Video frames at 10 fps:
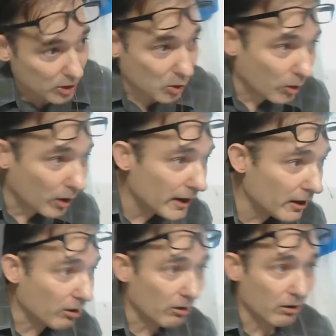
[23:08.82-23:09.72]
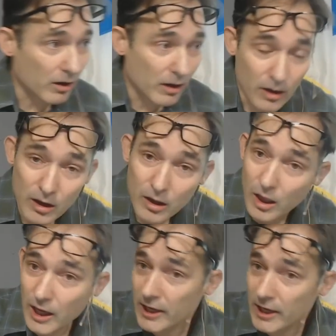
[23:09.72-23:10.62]
quell
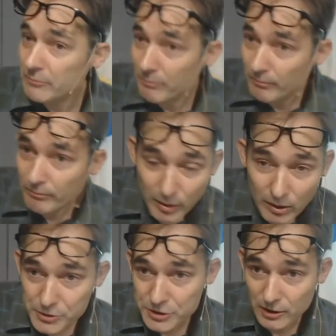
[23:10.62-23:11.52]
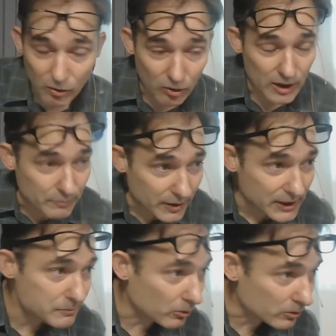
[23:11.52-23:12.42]
a person or a
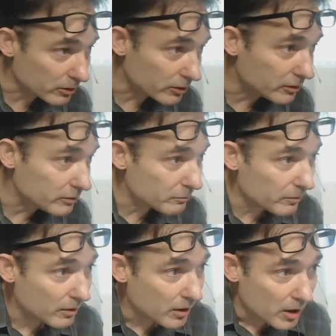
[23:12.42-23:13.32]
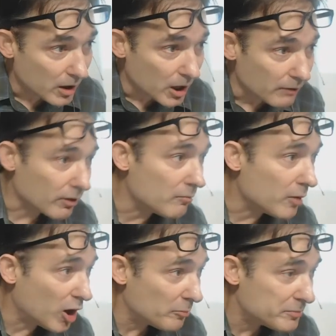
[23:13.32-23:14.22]
people group
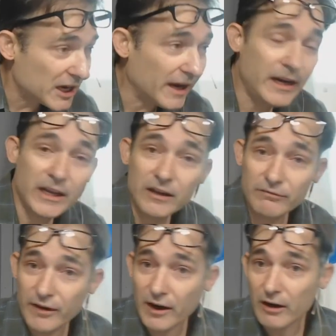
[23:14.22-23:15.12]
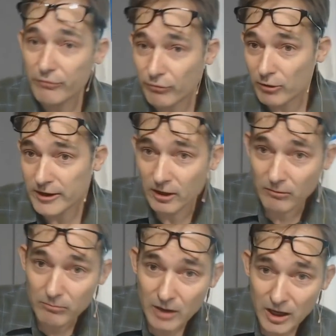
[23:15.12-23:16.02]
from obtaining their
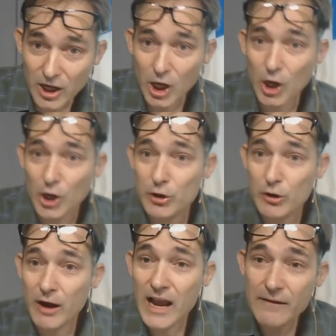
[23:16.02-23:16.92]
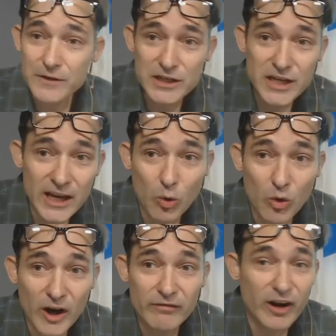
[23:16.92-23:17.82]
freedom, you have to take
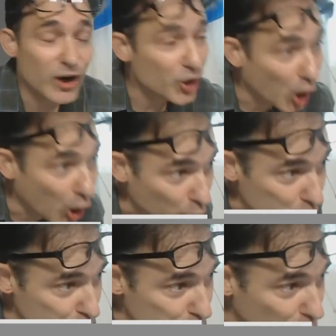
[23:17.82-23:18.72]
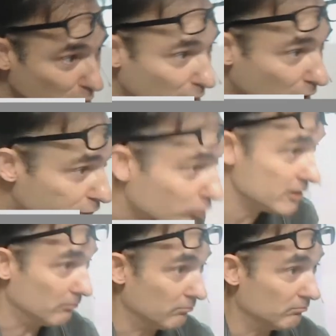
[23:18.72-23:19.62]
away their culture of
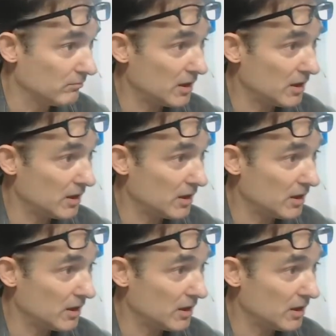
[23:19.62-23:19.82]
freedom,